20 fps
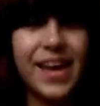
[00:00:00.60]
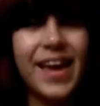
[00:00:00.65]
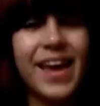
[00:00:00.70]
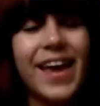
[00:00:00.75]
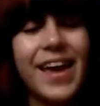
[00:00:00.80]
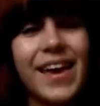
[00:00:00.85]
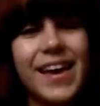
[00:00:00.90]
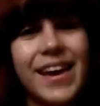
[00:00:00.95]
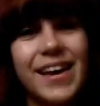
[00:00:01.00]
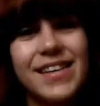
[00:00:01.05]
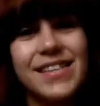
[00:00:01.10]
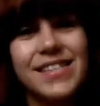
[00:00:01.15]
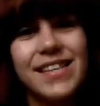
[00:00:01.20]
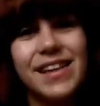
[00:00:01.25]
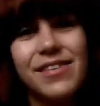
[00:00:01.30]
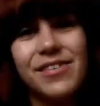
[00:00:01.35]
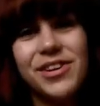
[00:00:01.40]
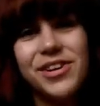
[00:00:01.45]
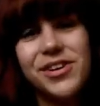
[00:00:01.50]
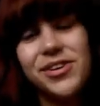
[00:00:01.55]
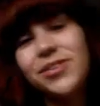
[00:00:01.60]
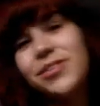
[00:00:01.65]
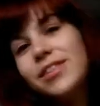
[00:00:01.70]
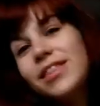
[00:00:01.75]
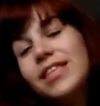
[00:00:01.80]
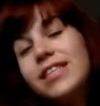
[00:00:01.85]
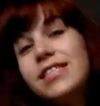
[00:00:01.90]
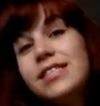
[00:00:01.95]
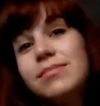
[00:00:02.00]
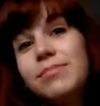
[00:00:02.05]
Hey guys, how are you?
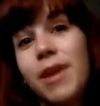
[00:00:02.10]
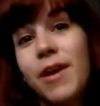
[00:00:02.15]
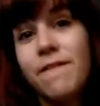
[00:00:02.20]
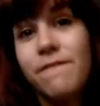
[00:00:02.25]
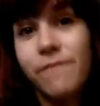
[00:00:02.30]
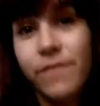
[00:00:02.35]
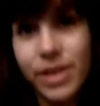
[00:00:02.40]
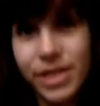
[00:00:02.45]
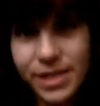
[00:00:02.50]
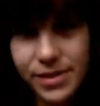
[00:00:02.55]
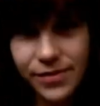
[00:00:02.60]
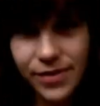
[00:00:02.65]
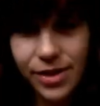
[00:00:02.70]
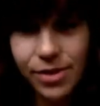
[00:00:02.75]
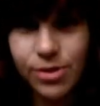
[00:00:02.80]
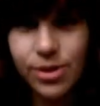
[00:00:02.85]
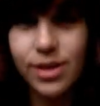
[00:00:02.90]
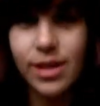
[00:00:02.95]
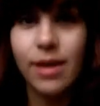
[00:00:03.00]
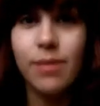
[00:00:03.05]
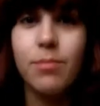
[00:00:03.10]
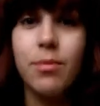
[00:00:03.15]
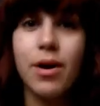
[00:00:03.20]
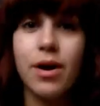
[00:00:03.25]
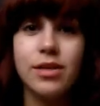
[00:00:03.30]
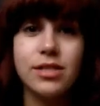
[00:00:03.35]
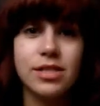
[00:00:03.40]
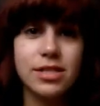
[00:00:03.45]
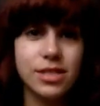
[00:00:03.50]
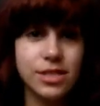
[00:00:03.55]
This is my first video and I'm
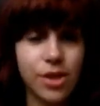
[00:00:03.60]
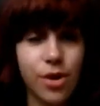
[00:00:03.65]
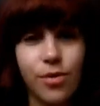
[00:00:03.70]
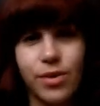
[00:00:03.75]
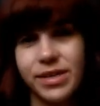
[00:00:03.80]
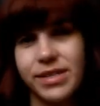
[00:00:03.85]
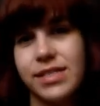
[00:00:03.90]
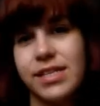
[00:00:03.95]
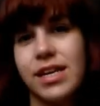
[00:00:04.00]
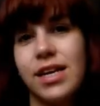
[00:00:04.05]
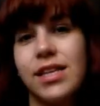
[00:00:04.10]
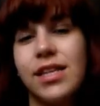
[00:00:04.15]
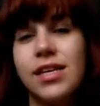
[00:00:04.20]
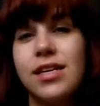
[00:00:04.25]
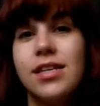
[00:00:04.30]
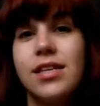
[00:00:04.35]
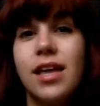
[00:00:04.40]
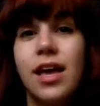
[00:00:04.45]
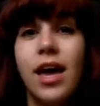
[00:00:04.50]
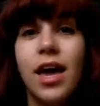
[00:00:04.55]
so excited.